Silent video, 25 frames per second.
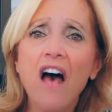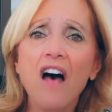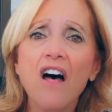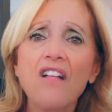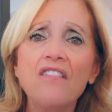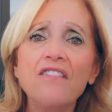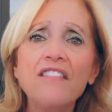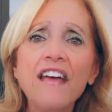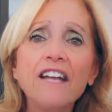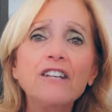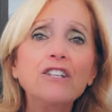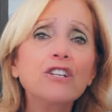
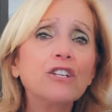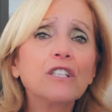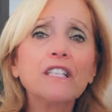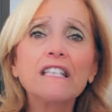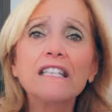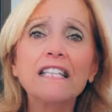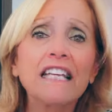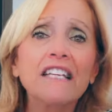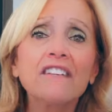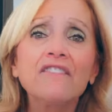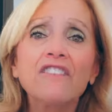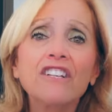then you'll
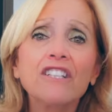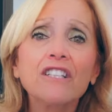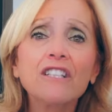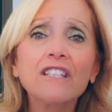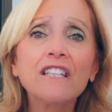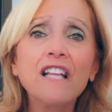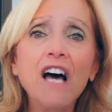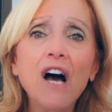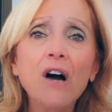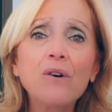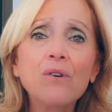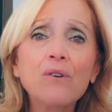leave it
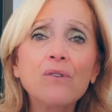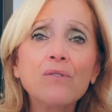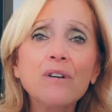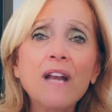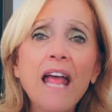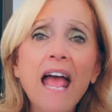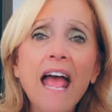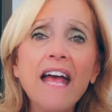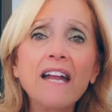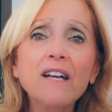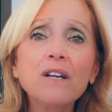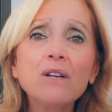alone
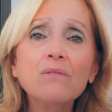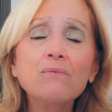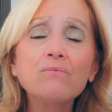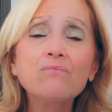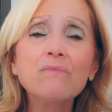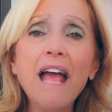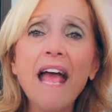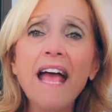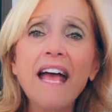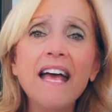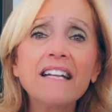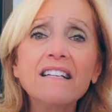
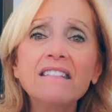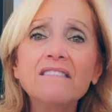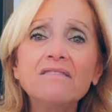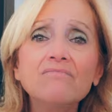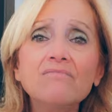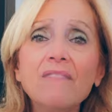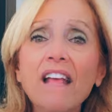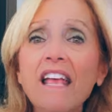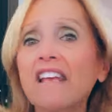and